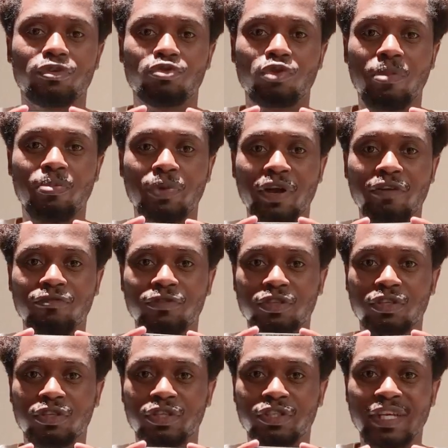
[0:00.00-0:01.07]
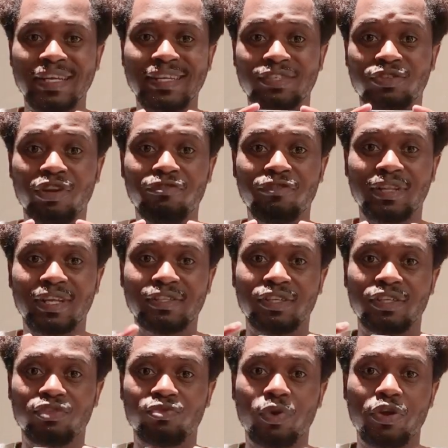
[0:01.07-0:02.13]
apply for the Chinese driving
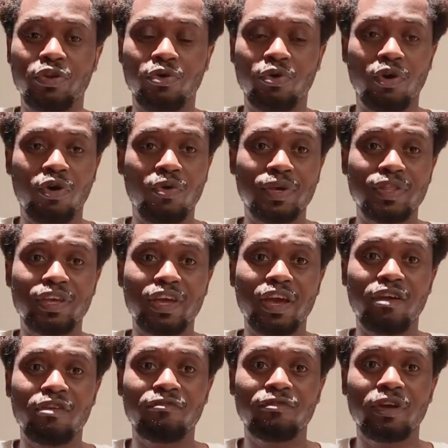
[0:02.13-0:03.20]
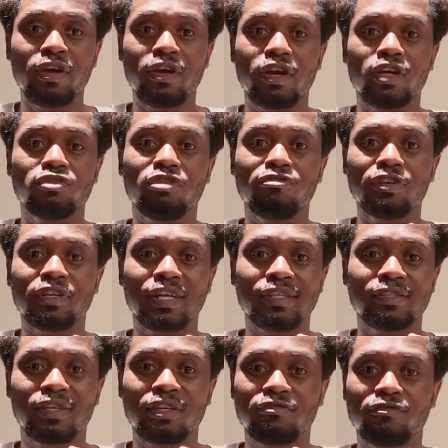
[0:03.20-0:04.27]
license when you already have a driving
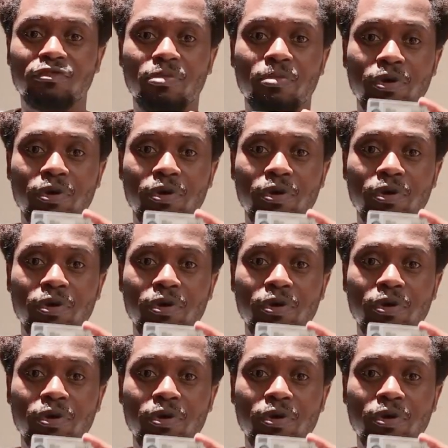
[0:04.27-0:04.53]
license from